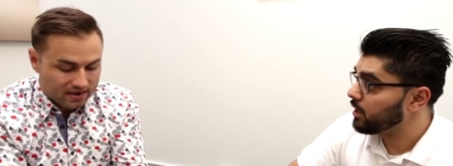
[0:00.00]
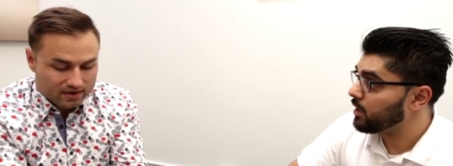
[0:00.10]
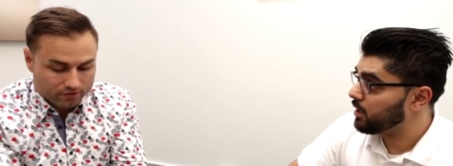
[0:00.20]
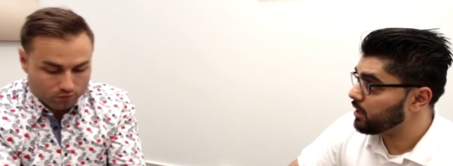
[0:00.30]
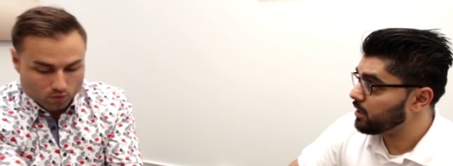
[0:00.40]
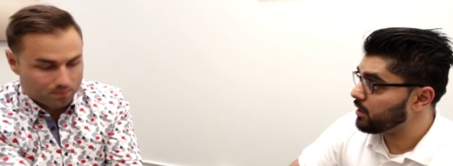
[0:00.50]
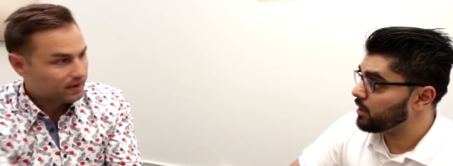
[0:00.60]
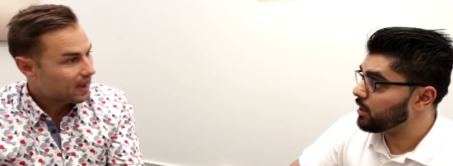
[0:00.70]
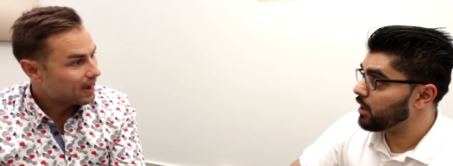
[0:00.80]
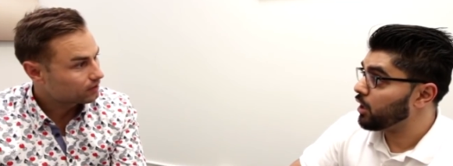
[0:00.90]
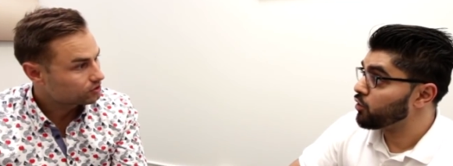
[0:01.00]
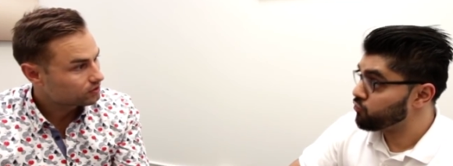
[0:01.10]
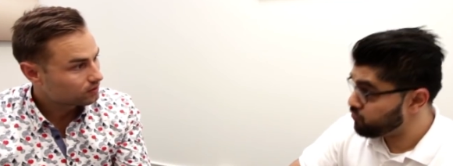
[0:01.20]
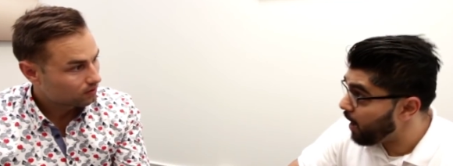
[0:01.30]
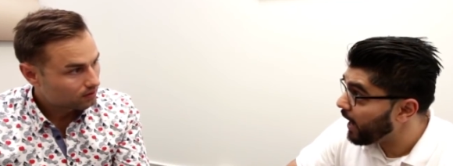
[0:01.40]
Speaker 1: data into one big
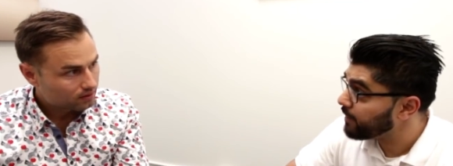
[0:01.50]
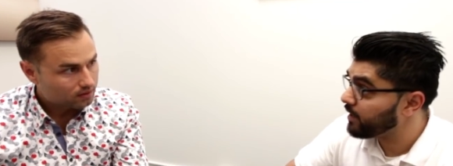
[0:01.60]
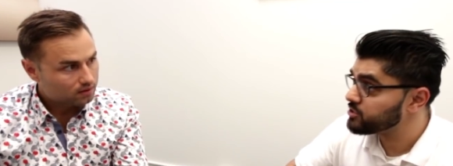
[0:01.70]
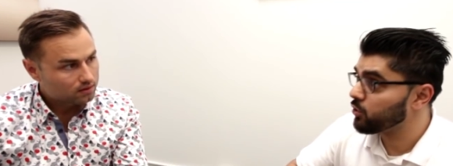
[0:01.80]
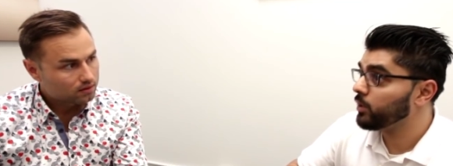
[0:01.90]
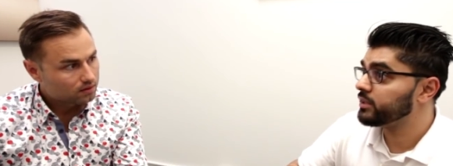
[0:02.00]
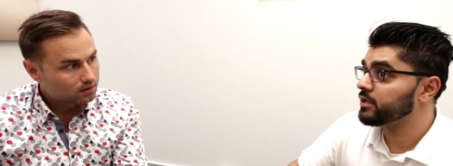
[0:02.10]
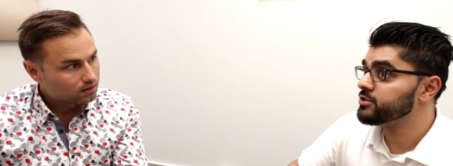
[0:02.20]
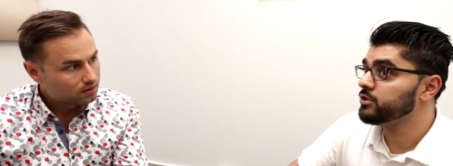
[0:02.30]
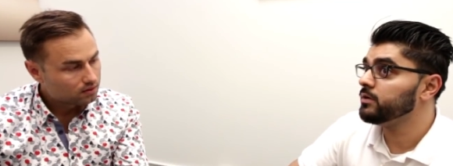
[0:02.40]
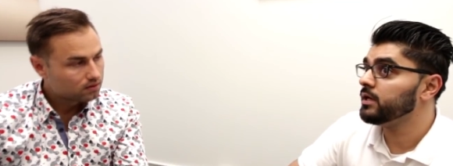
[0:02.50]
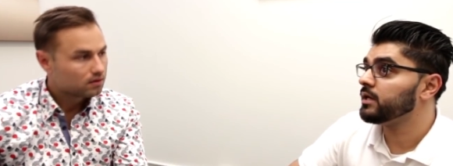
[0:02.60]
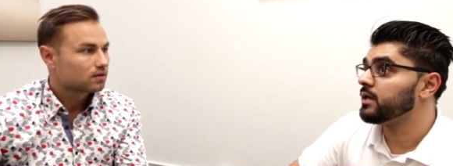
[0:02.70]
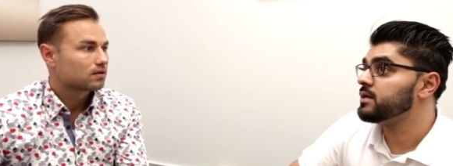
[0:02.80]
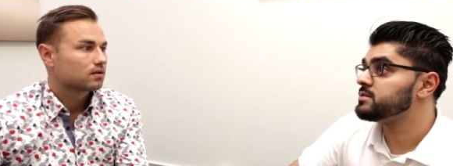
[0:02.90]
hash.
Speaker 2: Right, right. So what they're
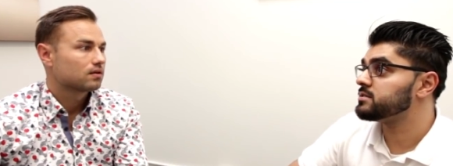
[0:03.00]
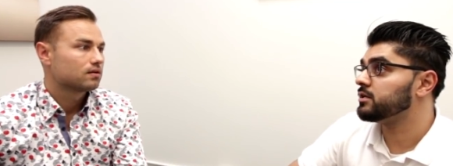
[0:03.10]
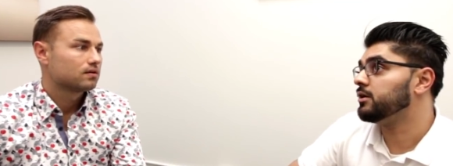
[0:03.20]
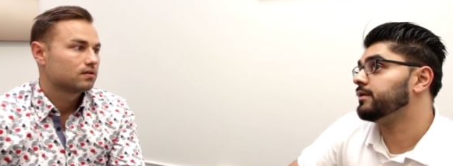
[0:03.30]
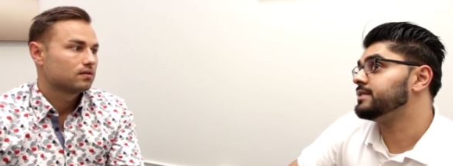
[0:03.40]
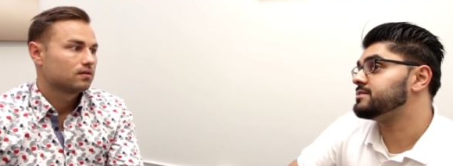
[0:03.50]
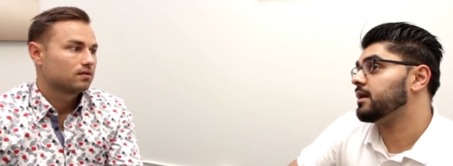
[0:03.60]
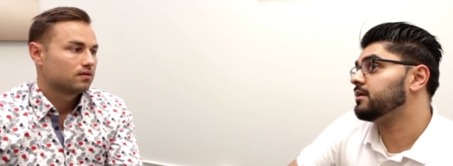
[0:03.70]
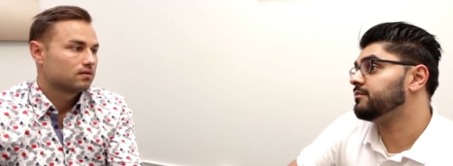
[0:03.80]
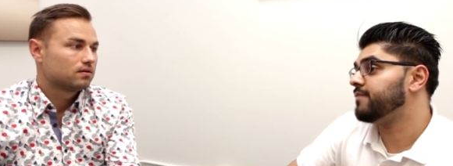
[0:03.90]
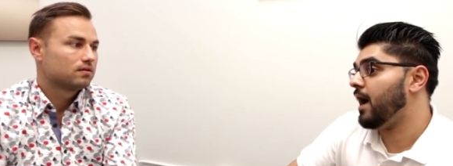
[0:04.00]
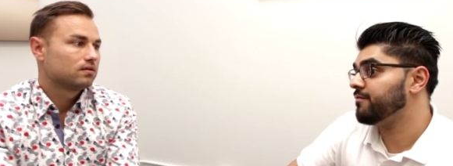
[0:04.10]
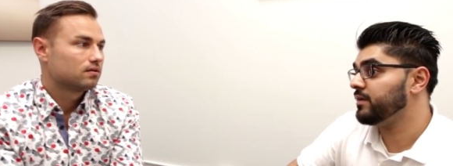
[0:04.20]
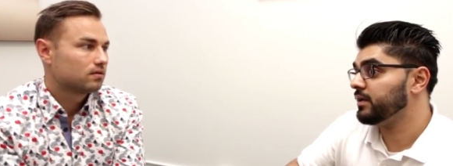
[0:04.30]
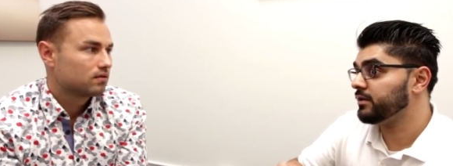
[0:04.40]
doing is, you know, instead of
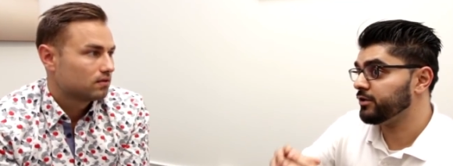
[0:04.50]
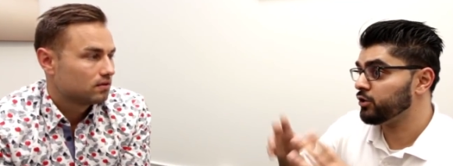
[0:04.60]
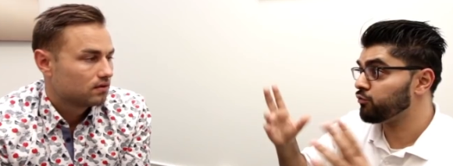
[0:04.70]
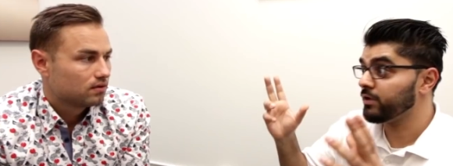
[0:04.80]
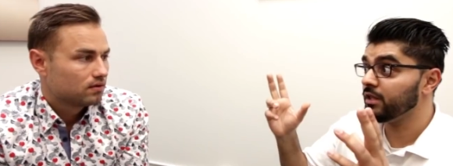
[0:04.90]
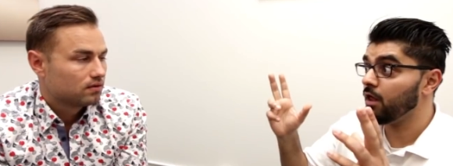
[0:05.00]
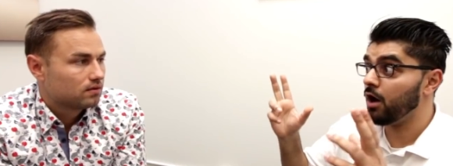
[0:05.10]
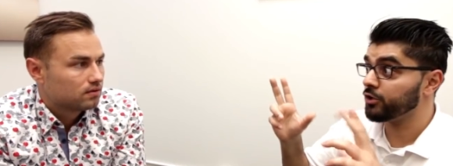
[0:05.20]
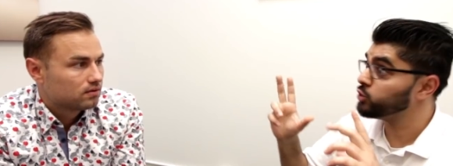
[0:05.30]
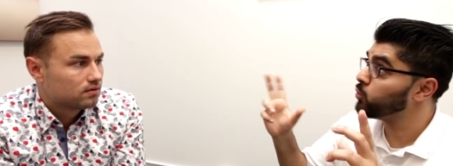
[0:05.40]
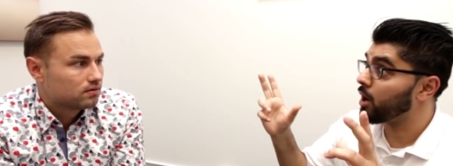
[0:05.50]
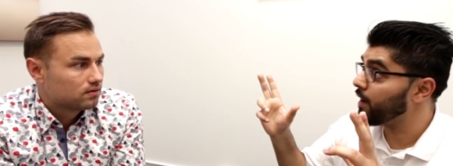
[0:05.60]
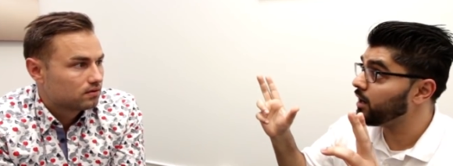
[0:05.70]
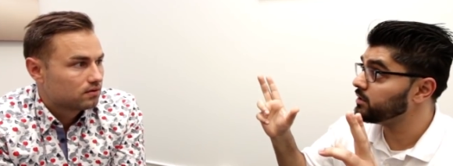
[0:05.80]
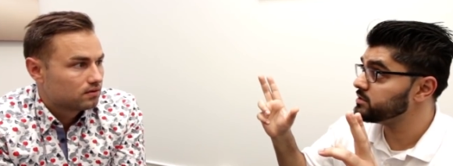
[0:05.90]
having, you know, really long
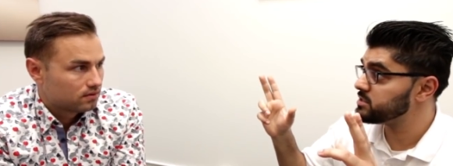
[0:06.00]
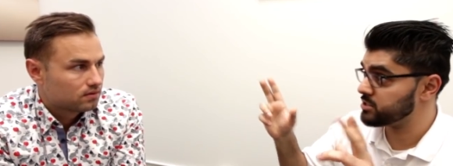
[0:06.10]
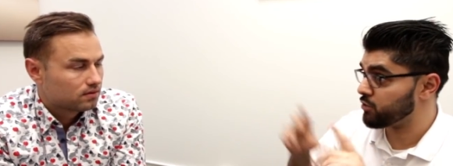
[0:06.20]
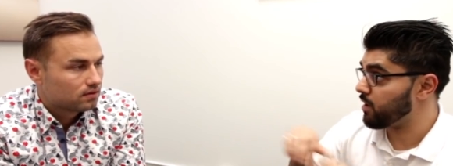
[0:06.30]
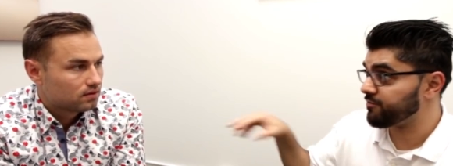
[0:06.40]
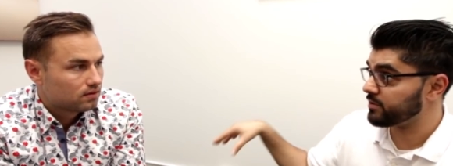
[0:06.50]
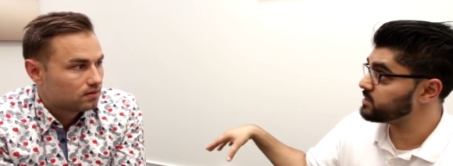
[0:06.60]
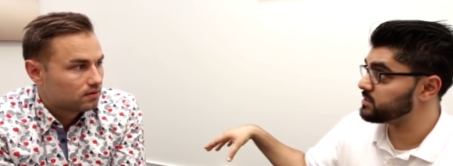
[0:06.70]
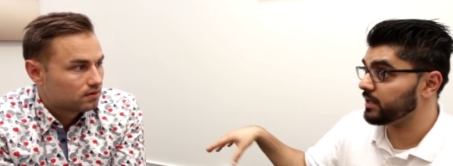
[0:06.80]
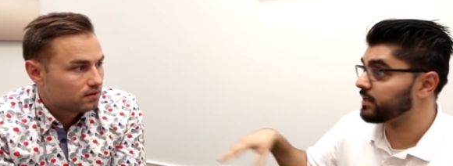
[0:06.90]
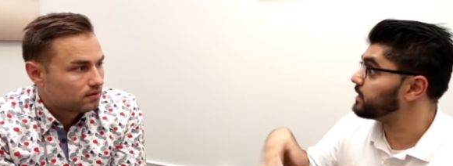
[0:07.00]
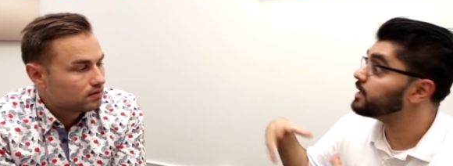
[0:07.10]
URLs to reference, like an